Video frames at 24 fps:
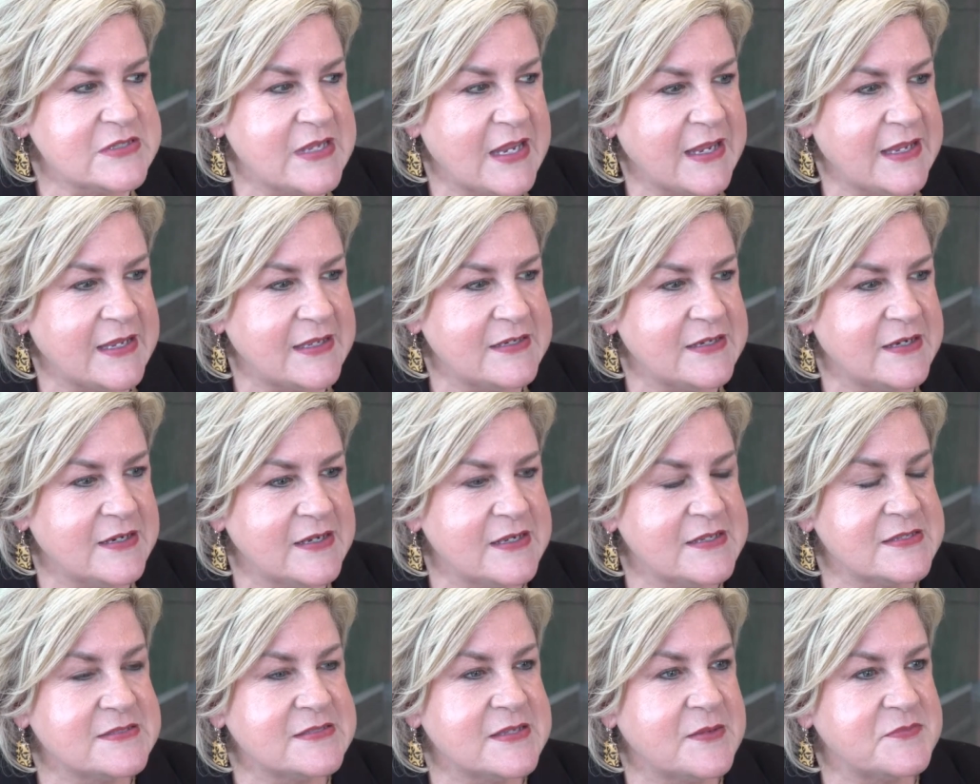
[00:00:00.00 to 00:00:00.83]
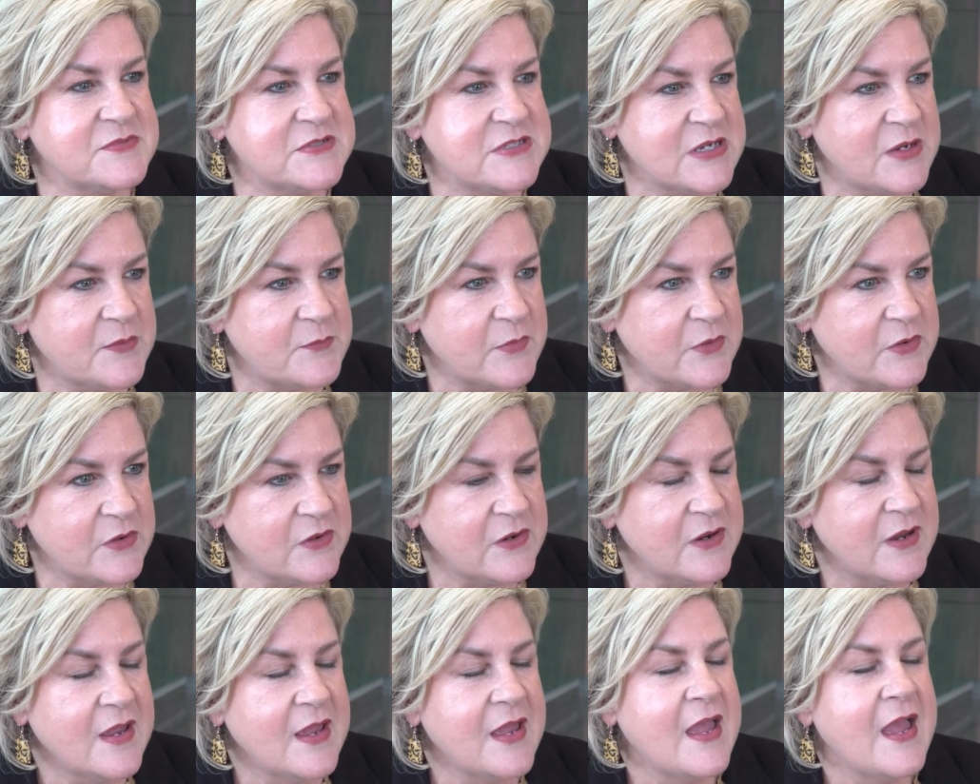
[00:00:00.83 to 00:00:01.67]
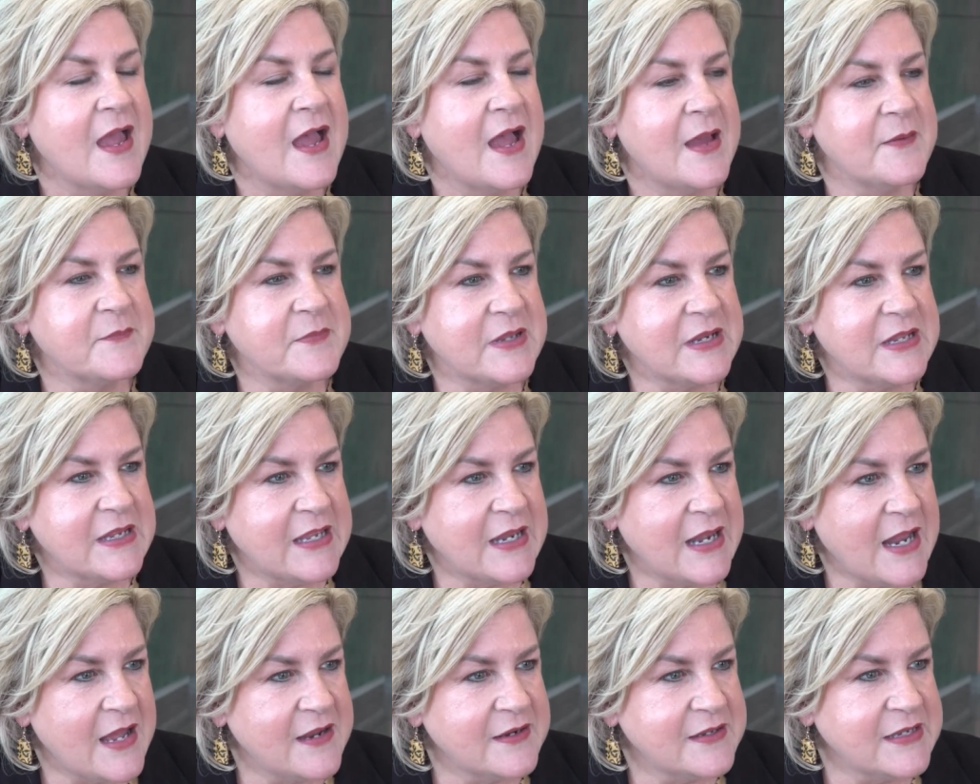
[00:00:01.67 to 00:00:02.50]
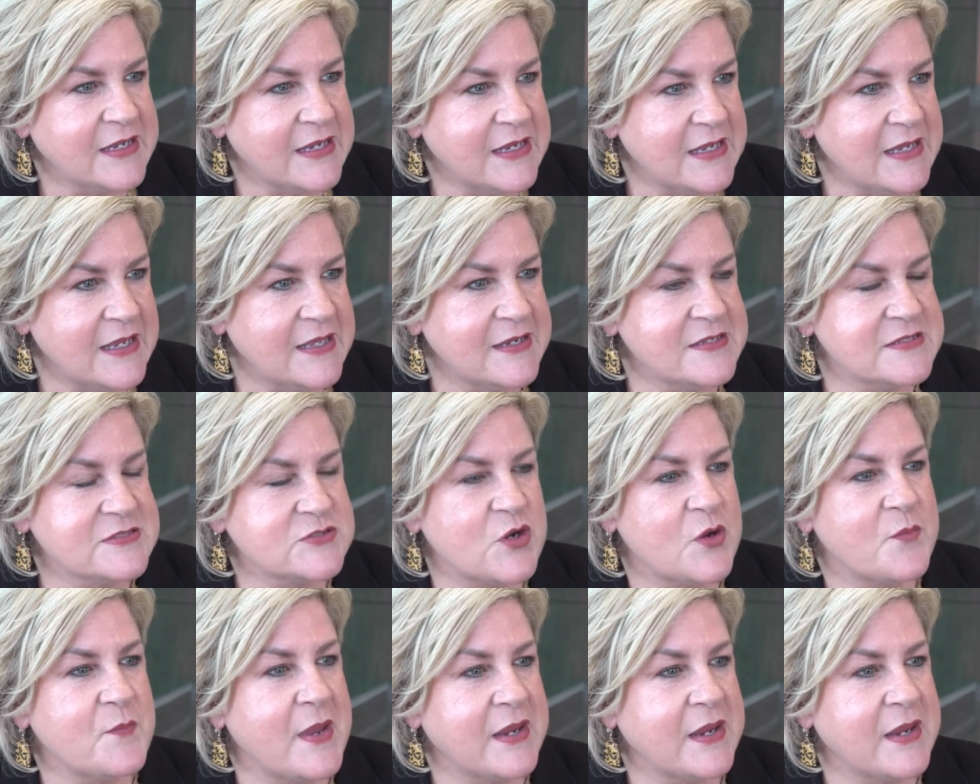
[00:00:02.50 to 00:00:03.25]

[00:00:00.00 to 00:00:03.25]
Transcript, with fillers: And uh, in September, I'm going to get out again and start